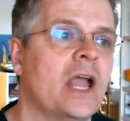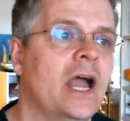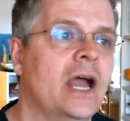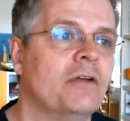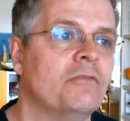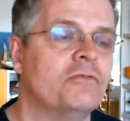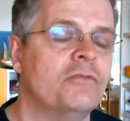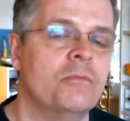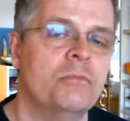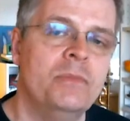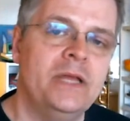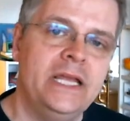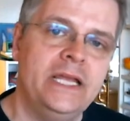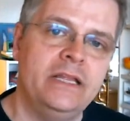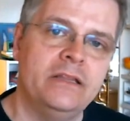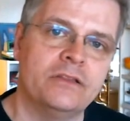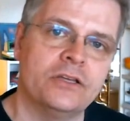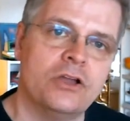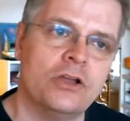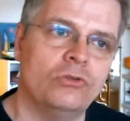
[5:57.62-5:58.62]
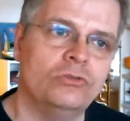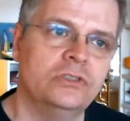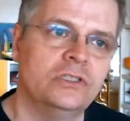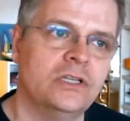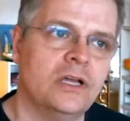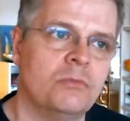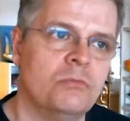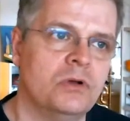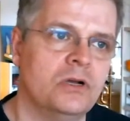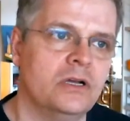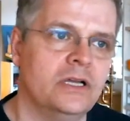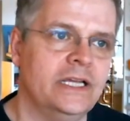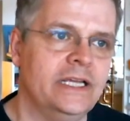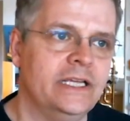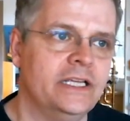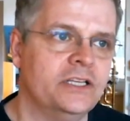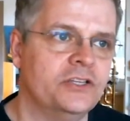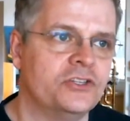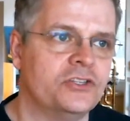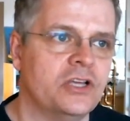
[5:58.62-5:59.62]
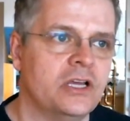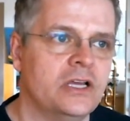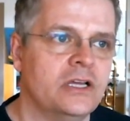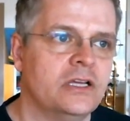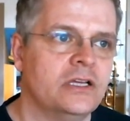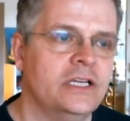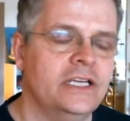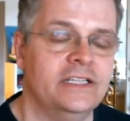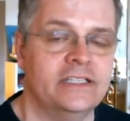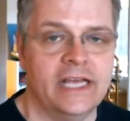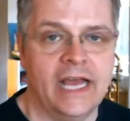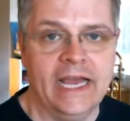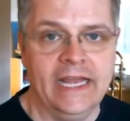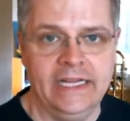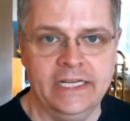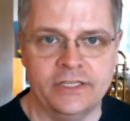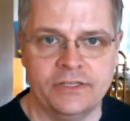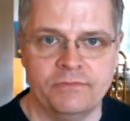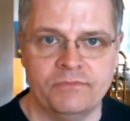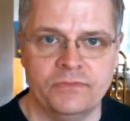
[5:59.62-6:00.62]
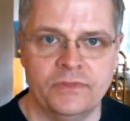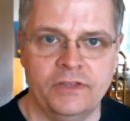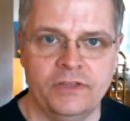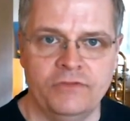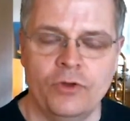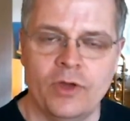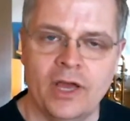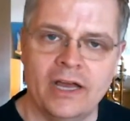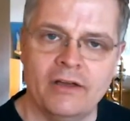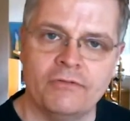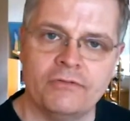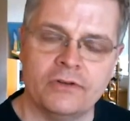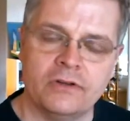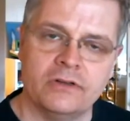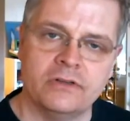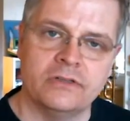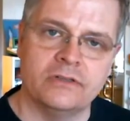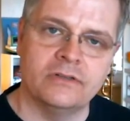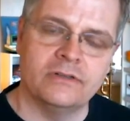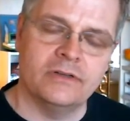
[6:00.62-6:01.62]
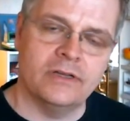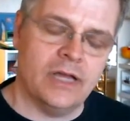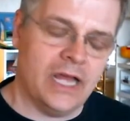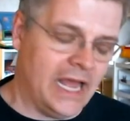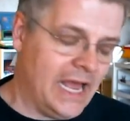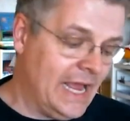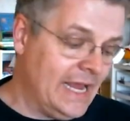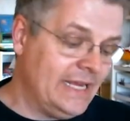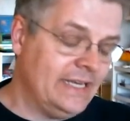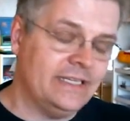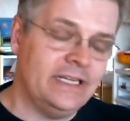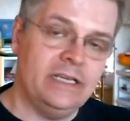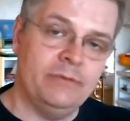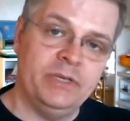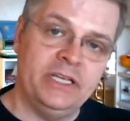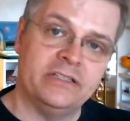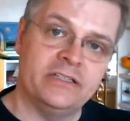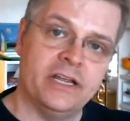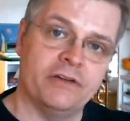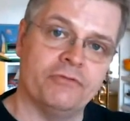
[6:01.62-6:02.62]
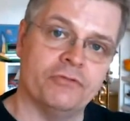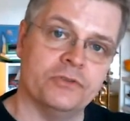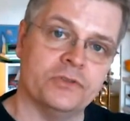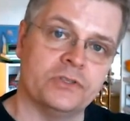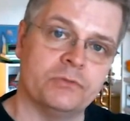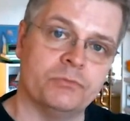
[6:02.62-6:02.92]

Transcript: And for me, the golden number is 8. If you have 8 dBs difference